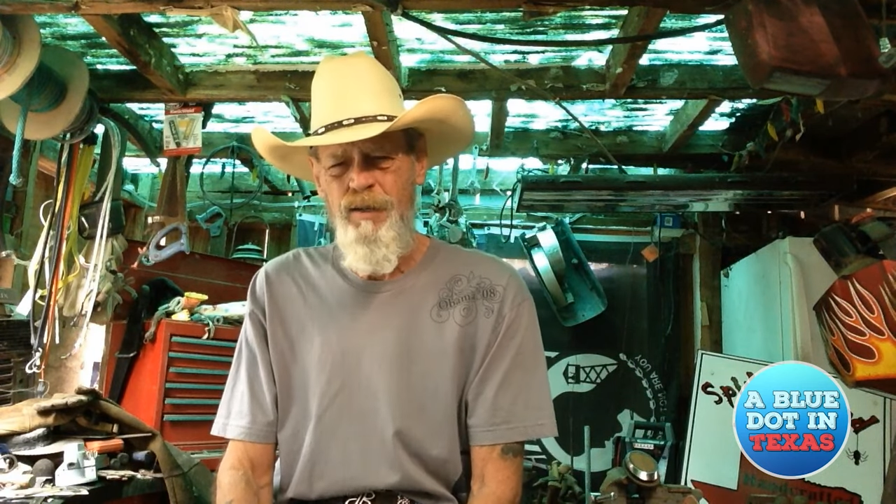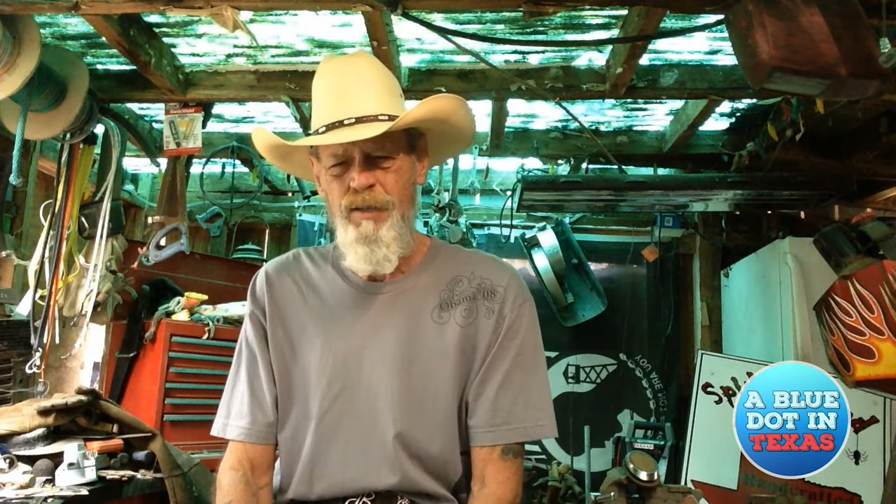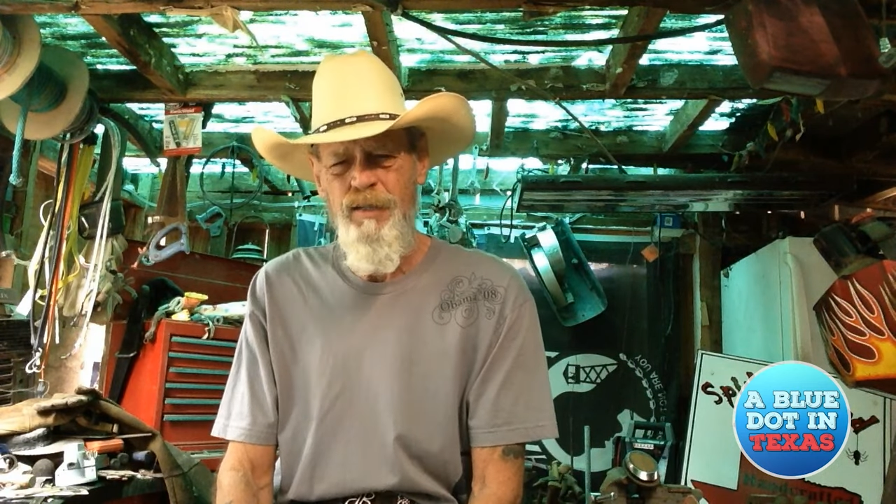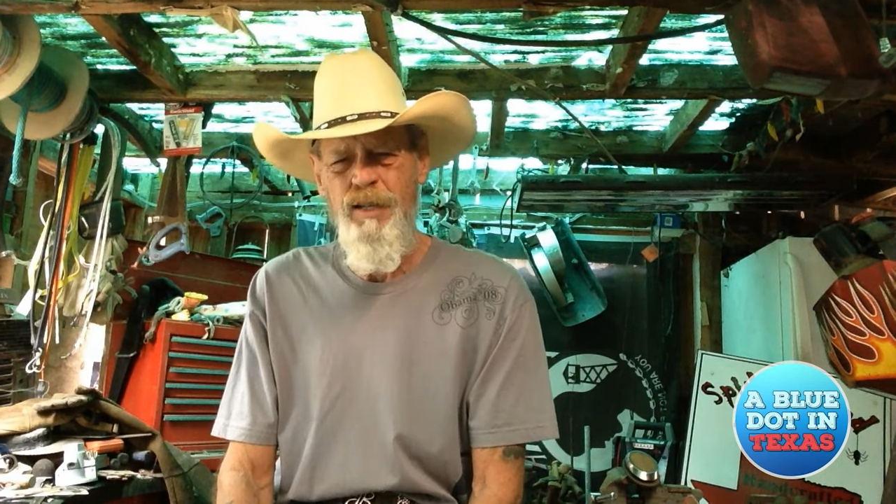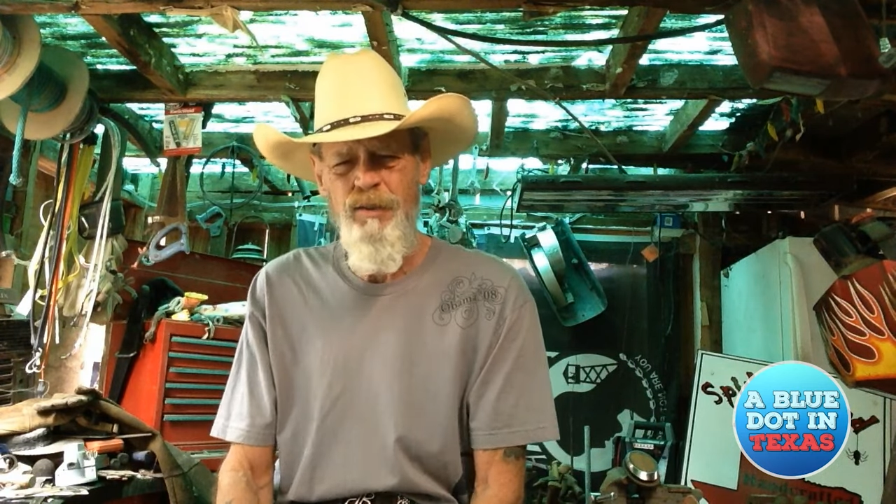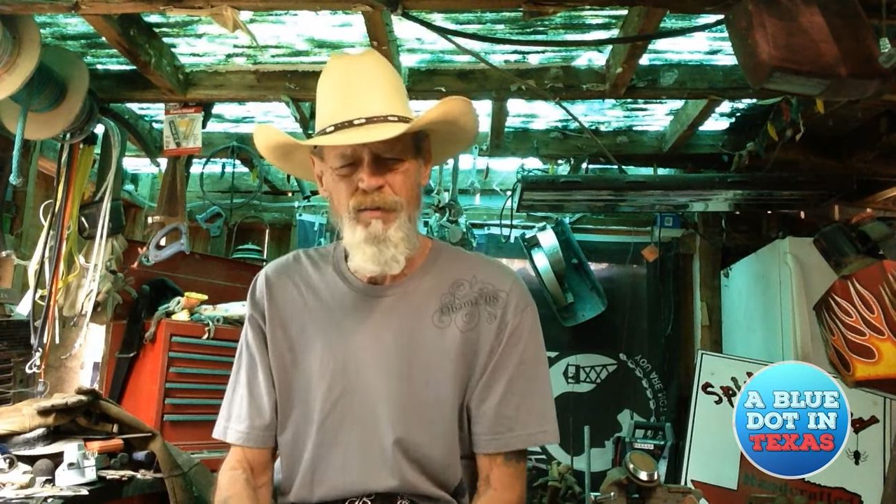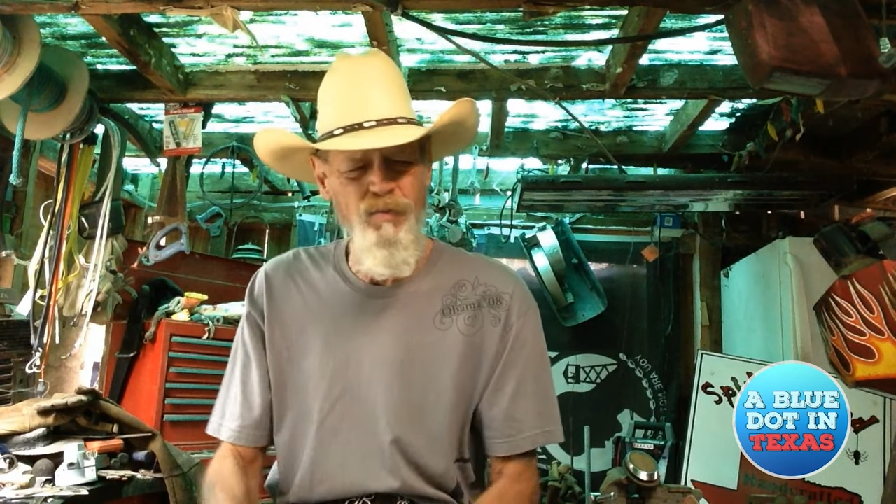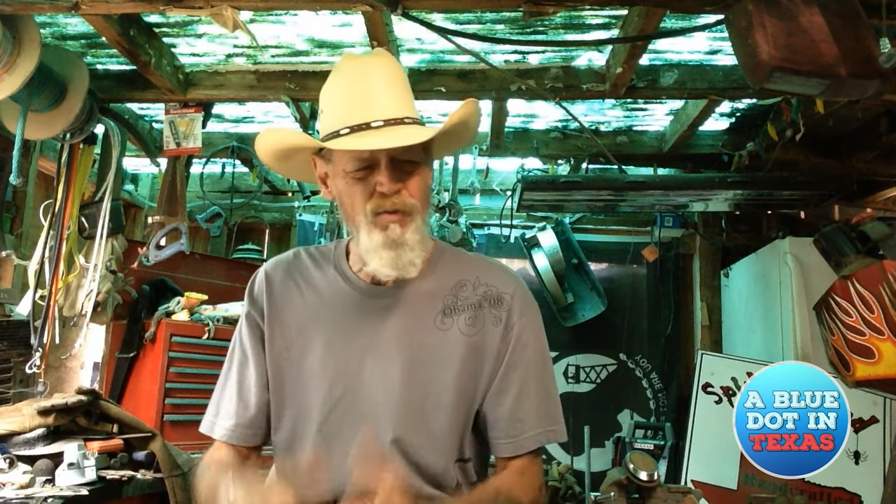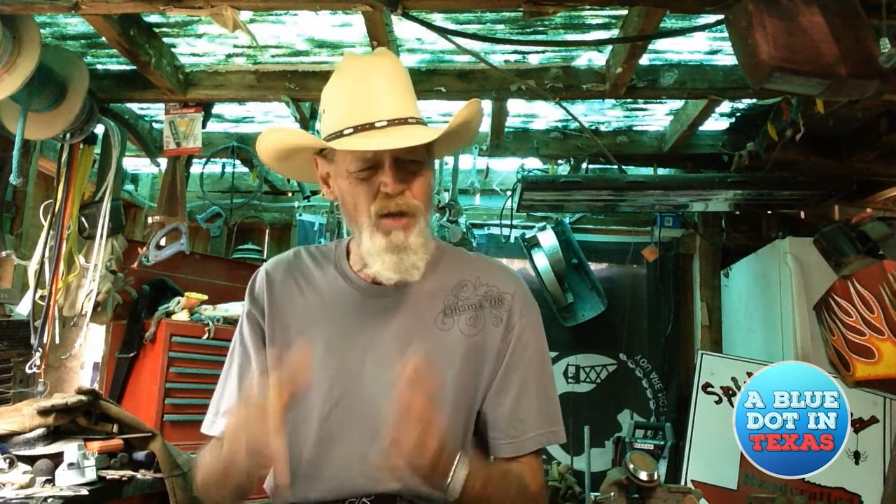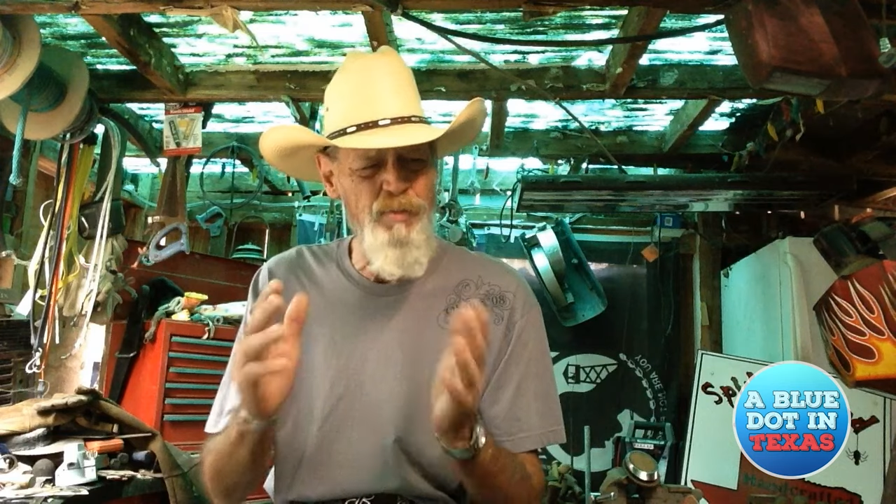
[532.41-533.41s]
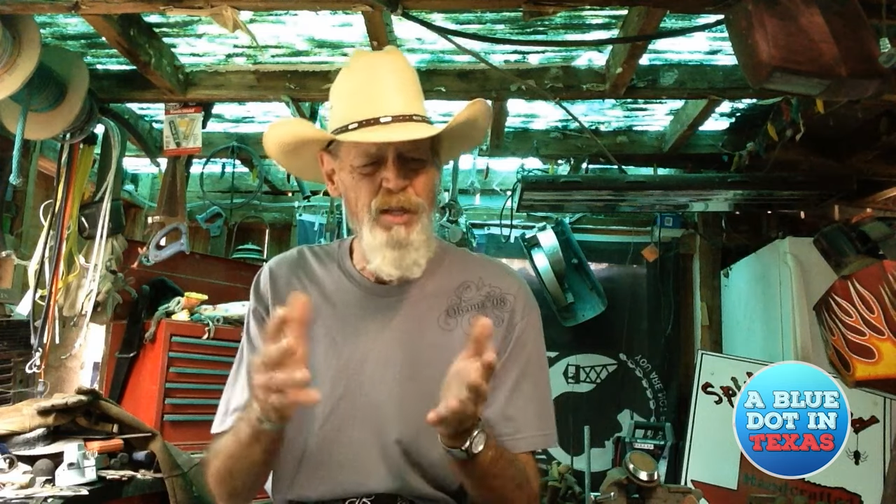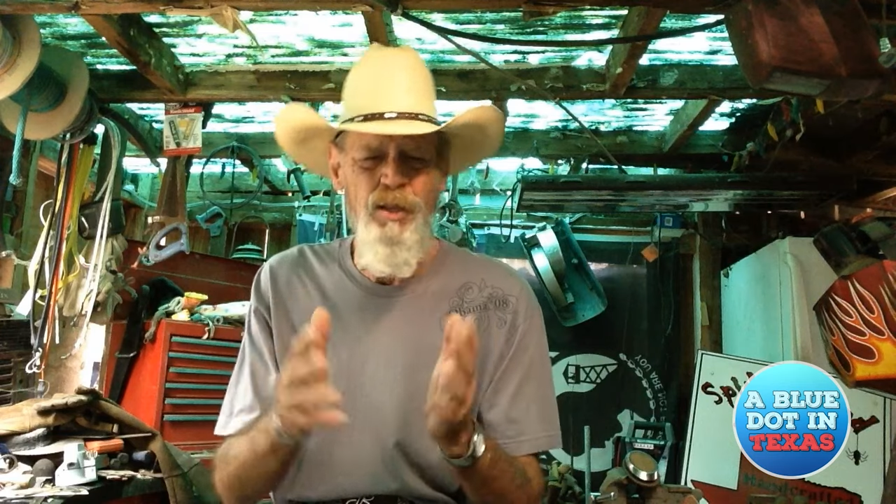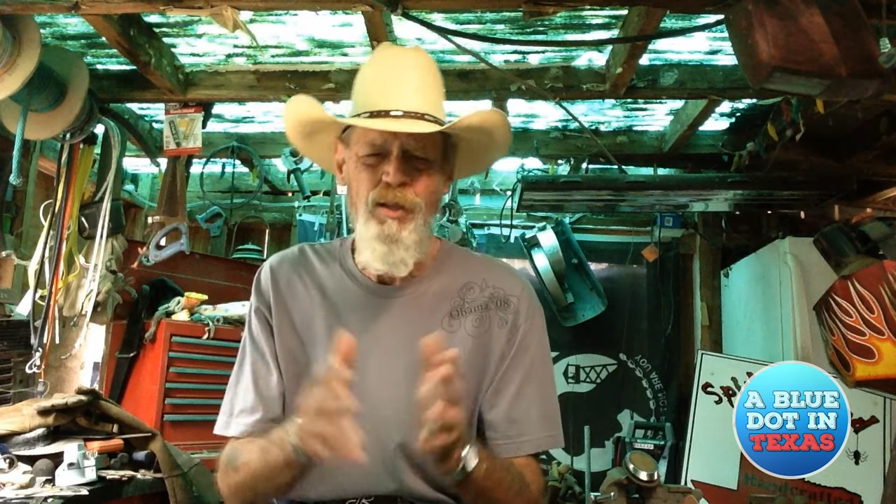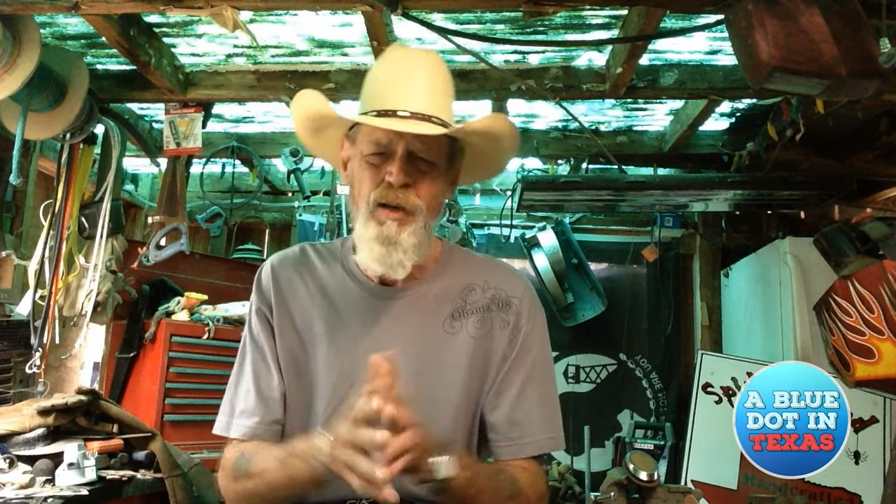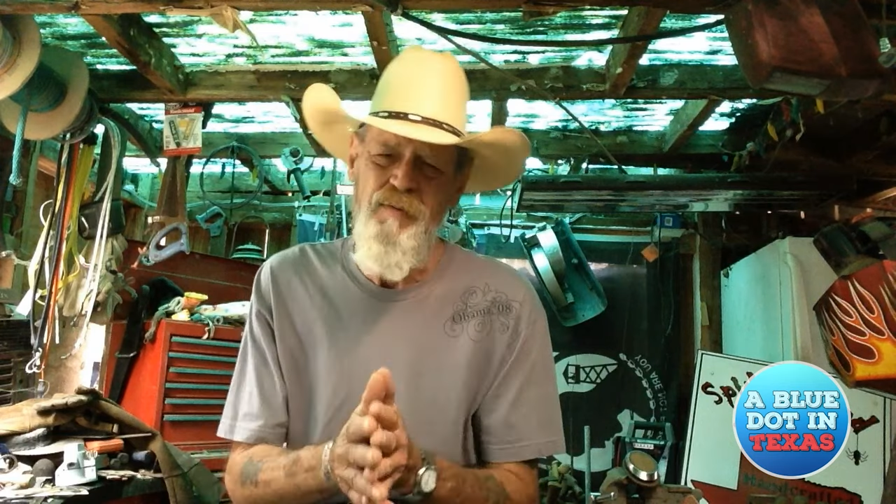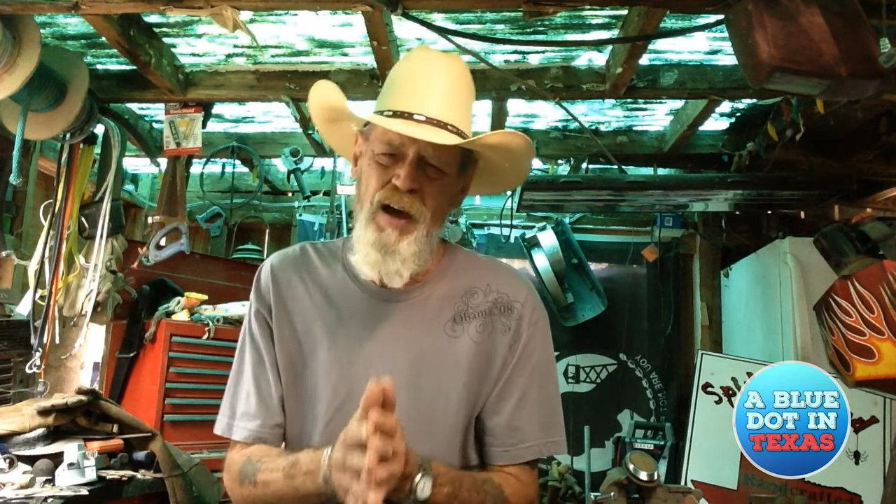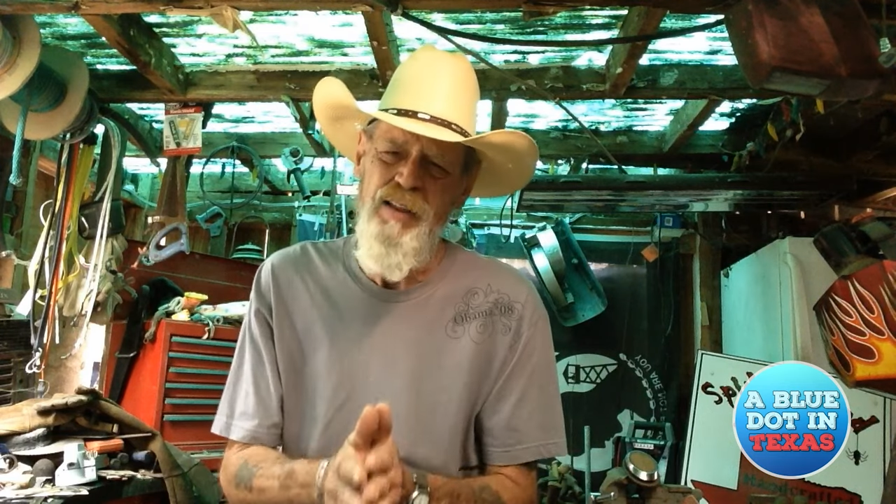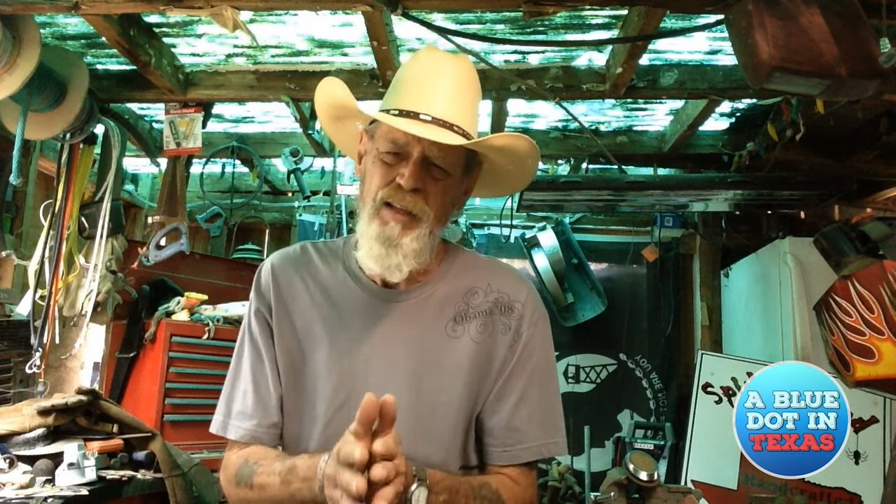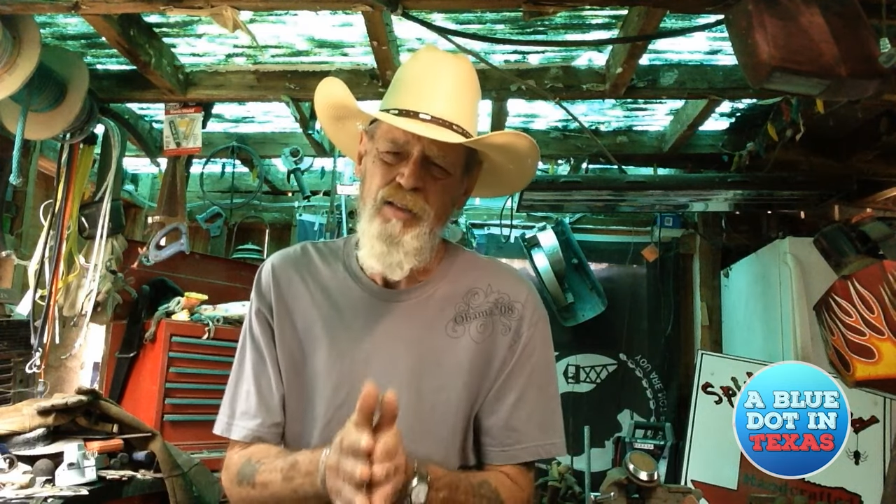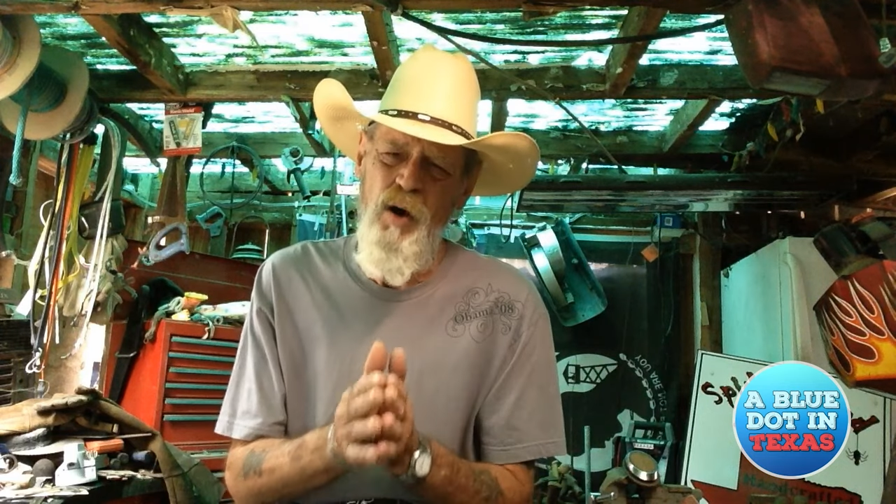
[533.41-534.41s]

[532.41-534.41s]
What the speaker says: said that something to the effect that